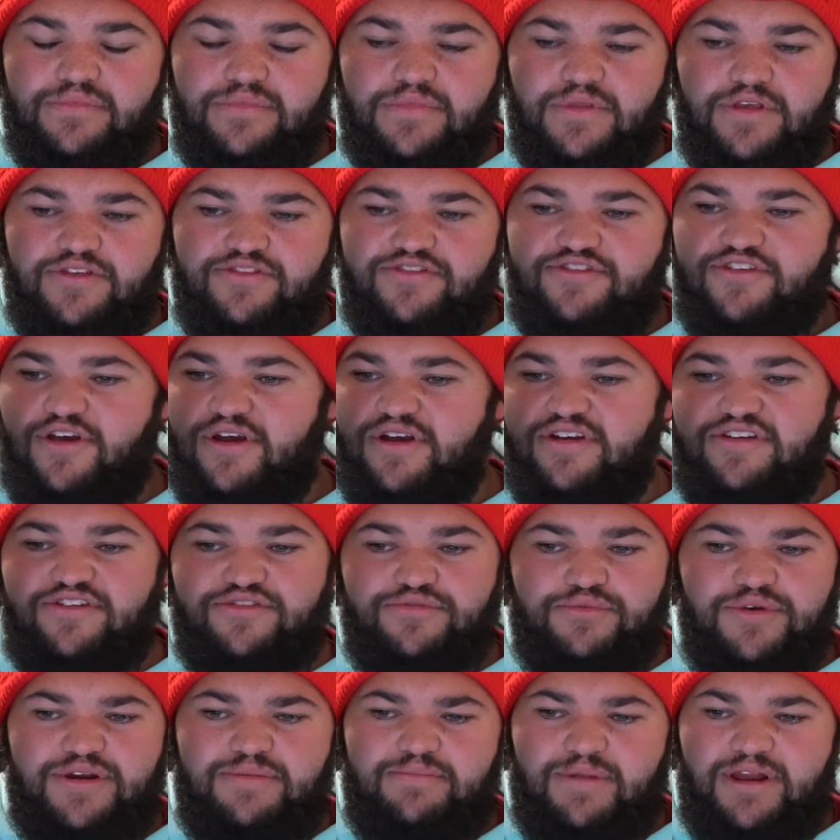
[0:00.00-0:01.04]
sorry,
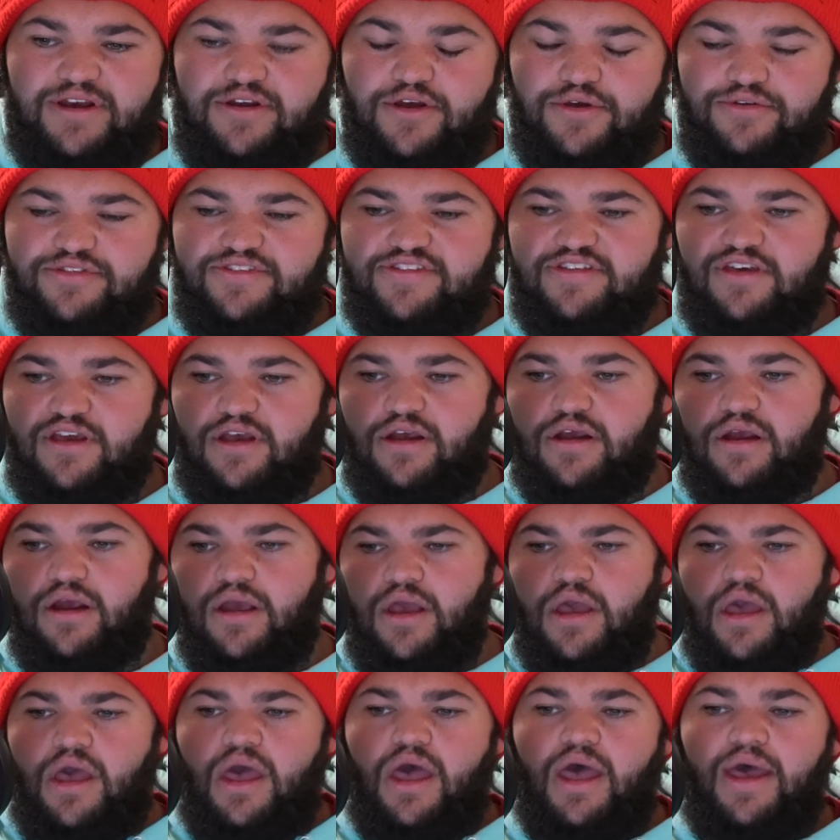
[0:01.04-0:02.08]
just reading my notes here.
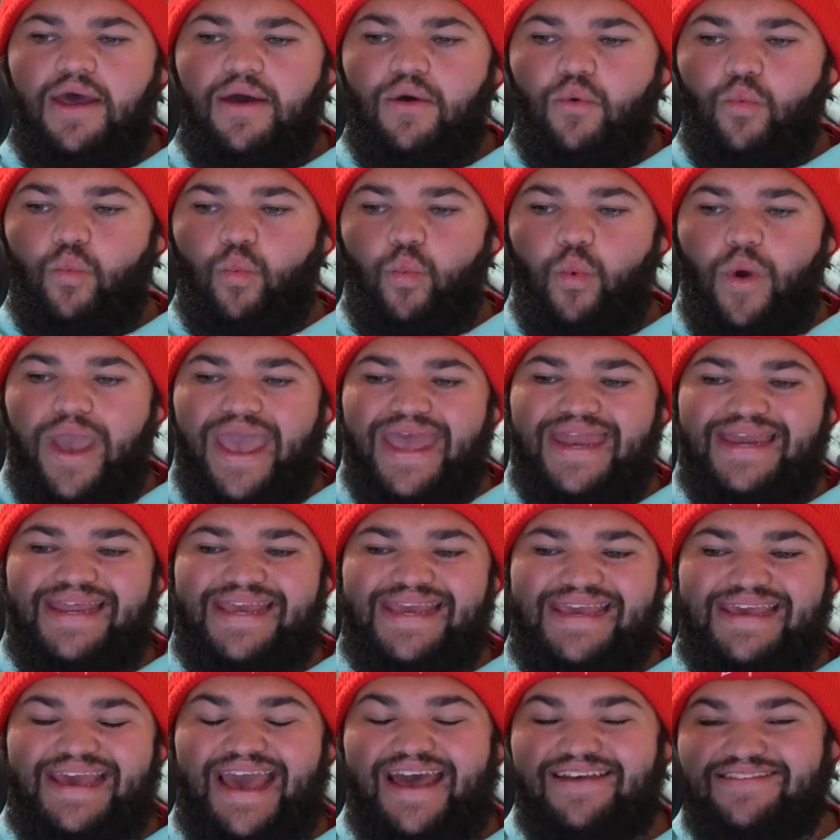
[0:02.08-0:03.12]
When
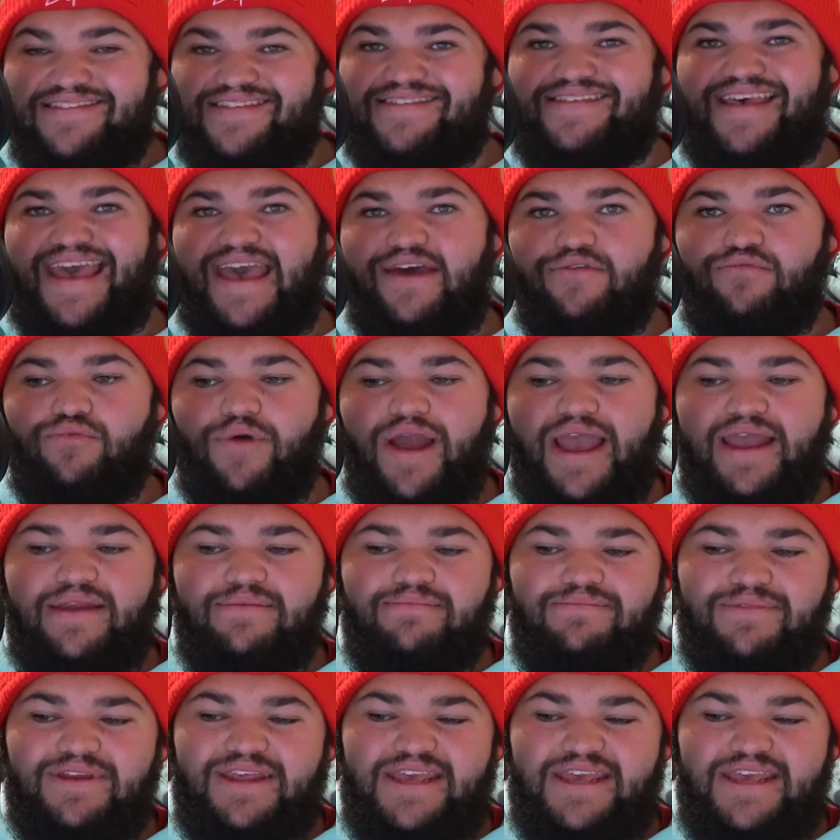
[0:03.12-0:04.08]
he has his head right,